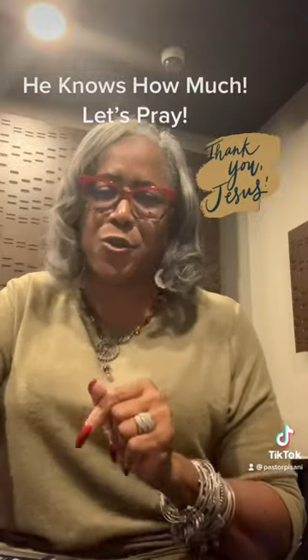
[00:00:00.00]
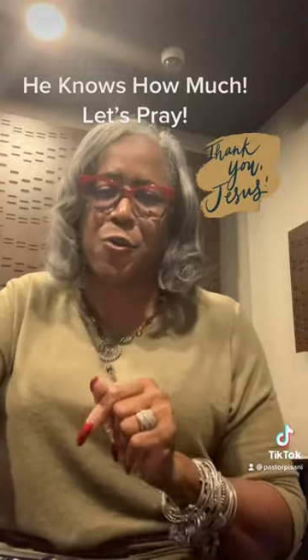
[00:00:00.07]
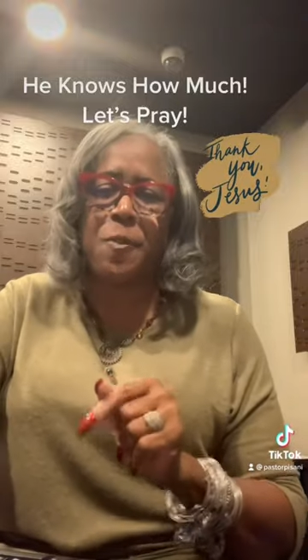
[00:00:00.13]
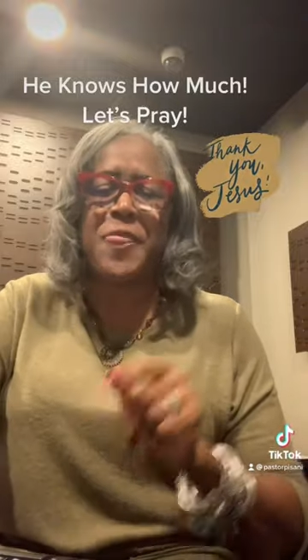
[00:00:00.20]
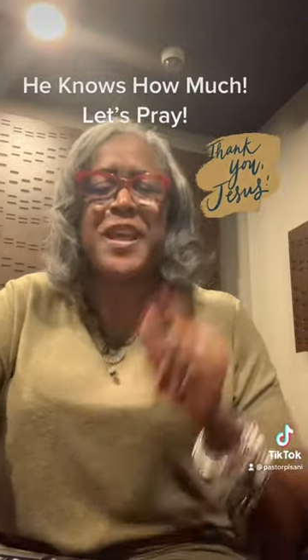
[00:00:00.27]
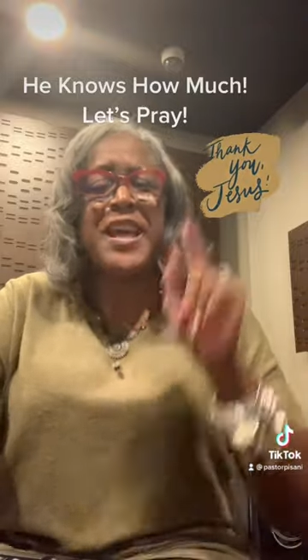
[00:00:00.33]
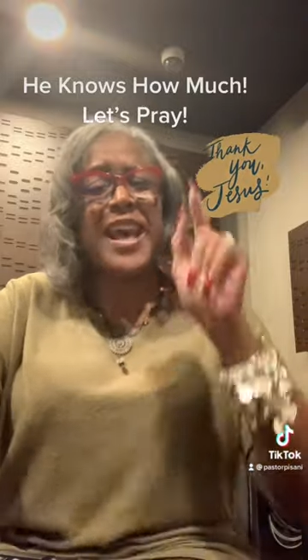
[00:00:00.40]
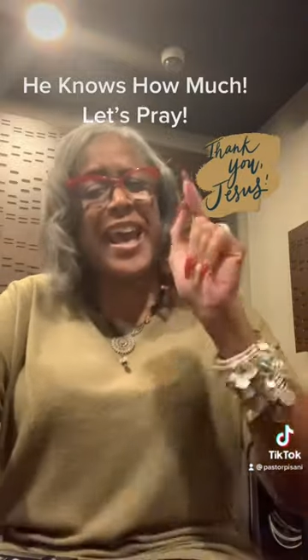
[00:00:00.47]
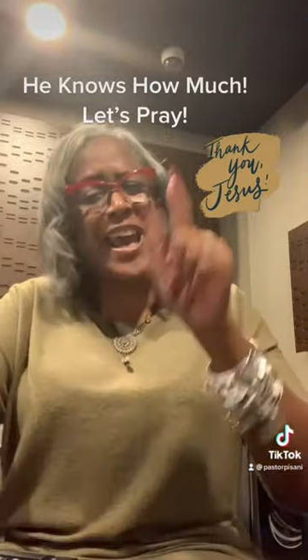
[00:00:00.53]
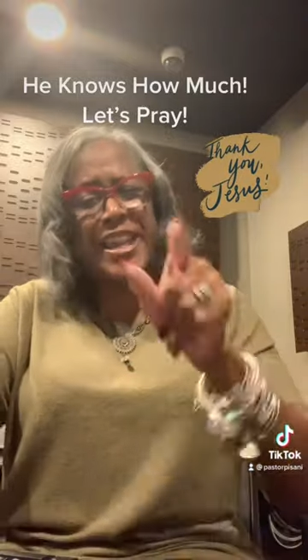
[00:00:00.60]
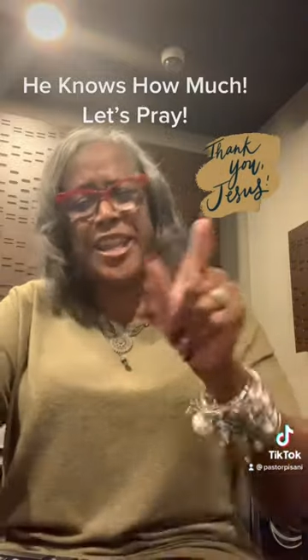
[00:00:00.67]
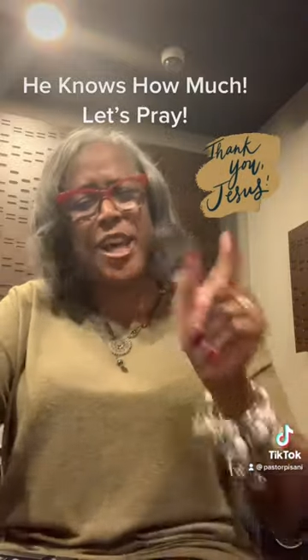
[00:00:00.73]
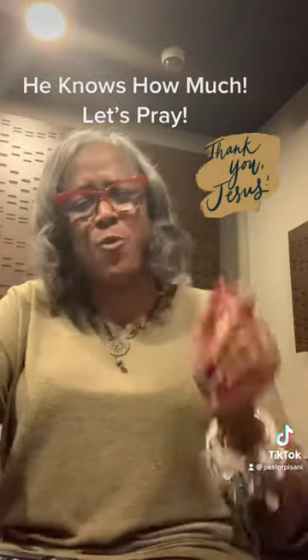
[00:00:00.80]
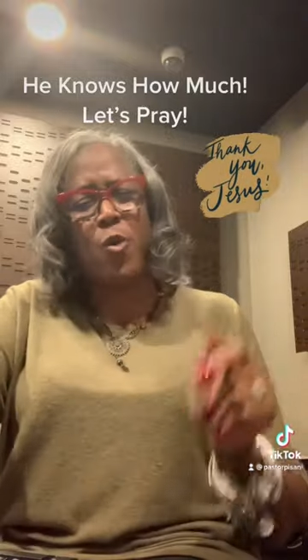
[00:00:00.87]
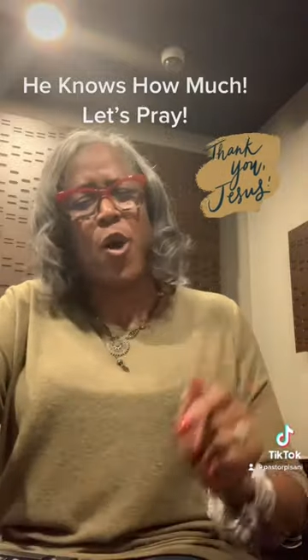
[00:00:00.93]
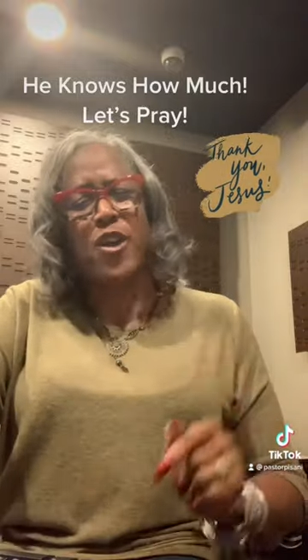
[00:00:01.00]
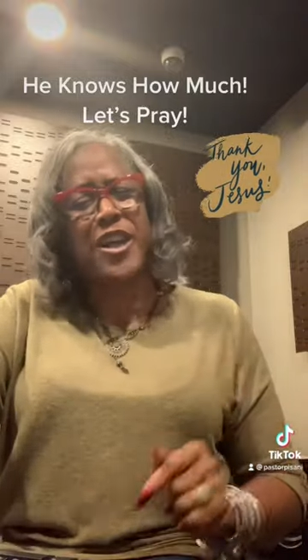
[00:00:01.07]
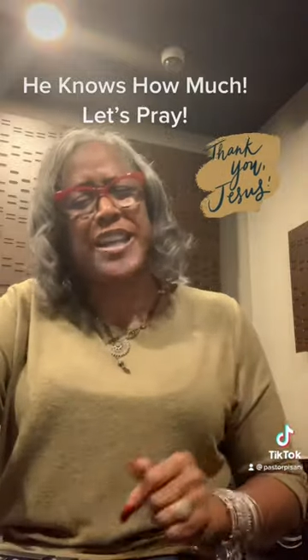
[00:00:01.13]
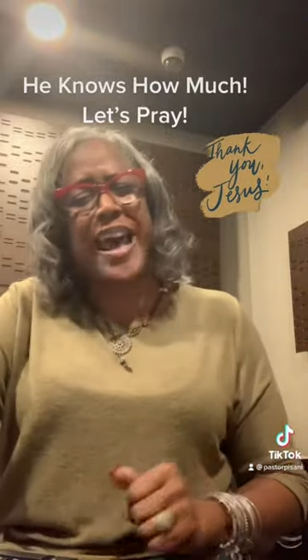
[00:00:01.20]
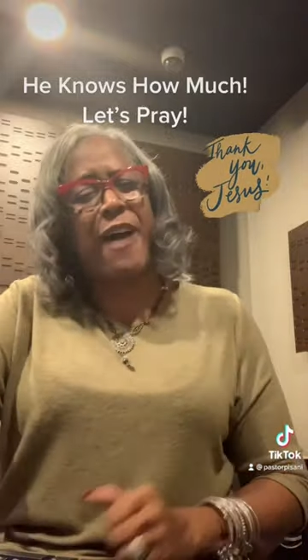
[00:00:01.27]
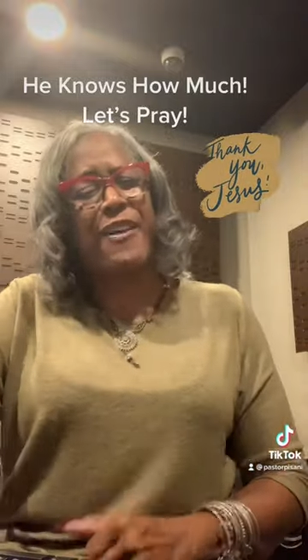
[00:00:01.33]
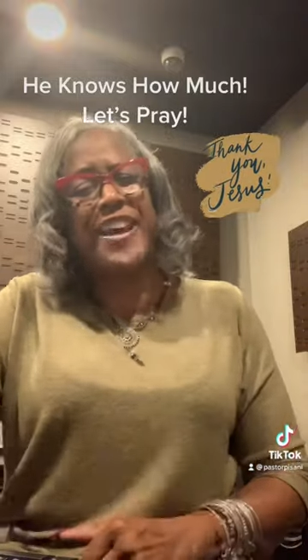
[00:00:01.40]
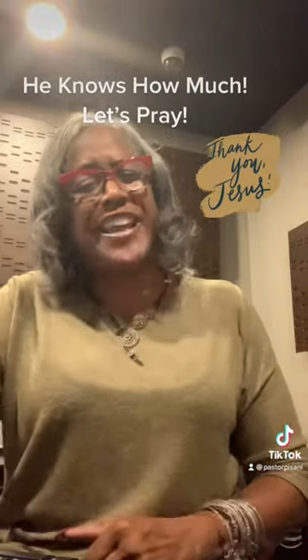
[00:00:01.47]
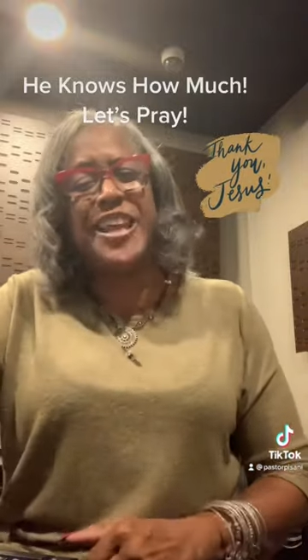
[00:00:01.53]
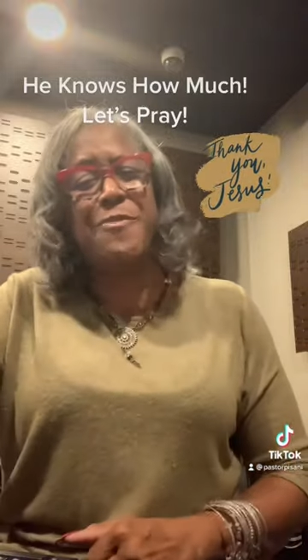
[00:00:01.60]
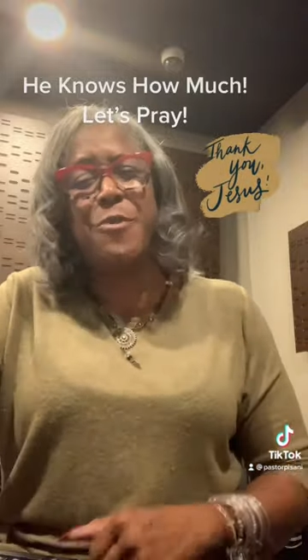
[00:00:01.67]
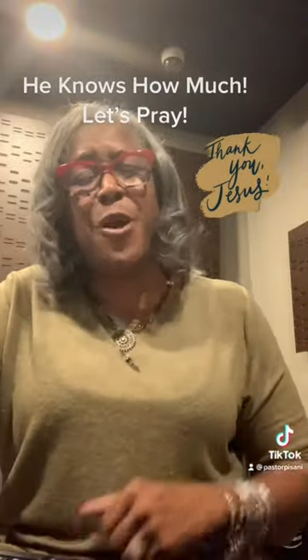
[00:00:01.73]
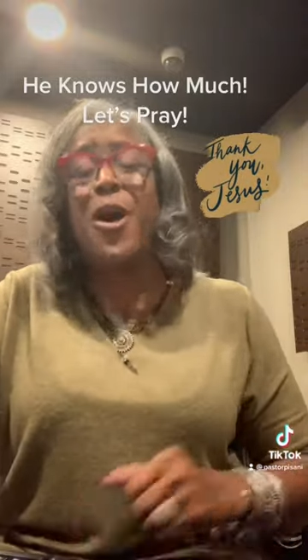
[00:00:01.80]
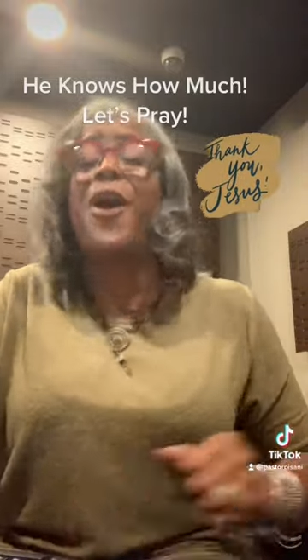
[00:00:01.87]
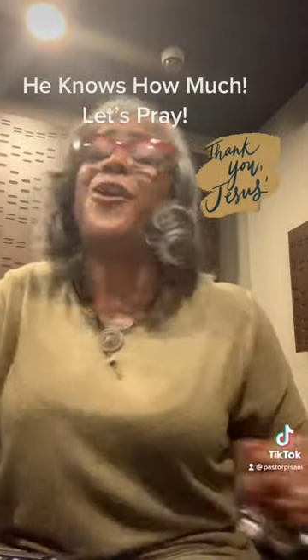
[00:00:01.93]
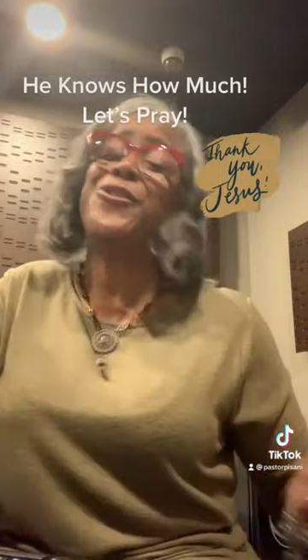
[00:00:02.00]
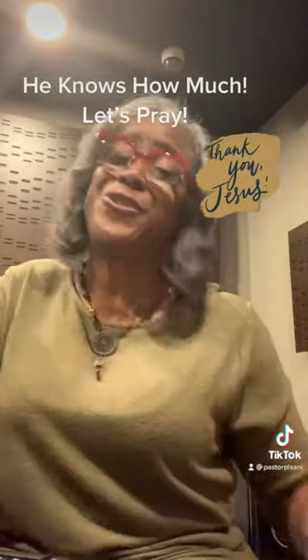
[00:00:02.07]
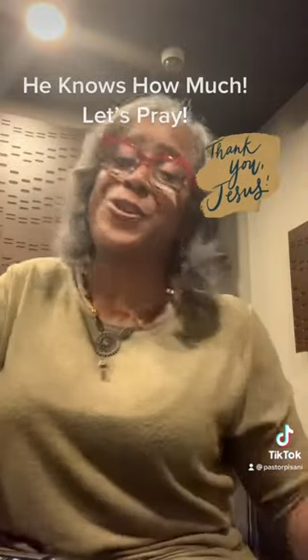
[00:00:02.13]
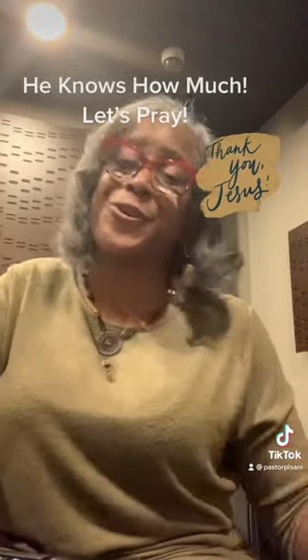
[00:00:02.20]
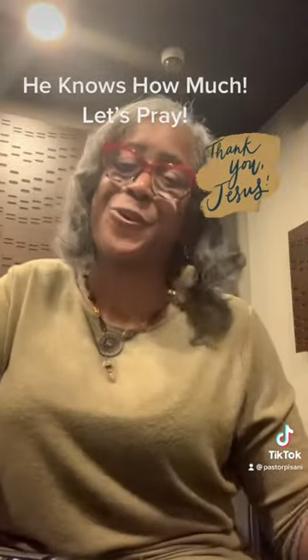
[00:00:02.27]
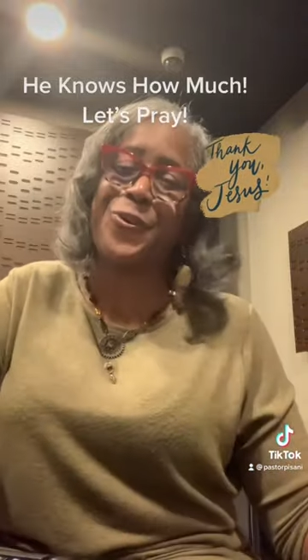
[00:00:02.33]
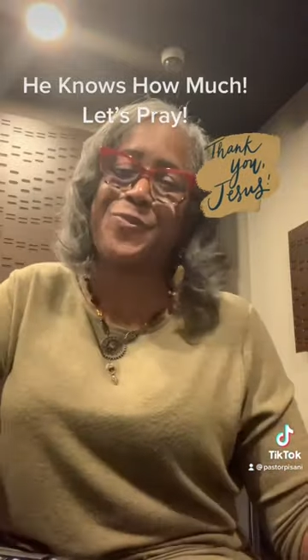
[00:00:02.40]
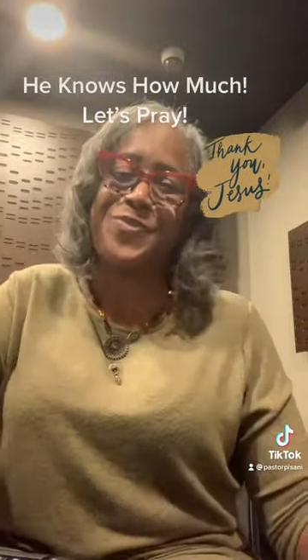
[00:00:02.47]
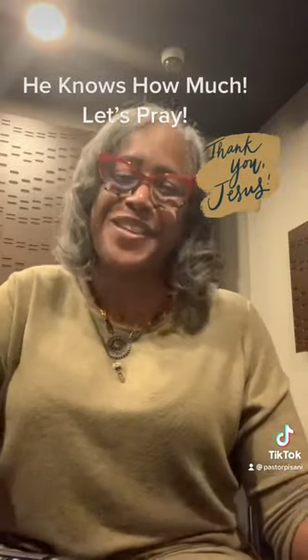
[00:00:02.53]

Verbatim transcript: and He won't allow any more on you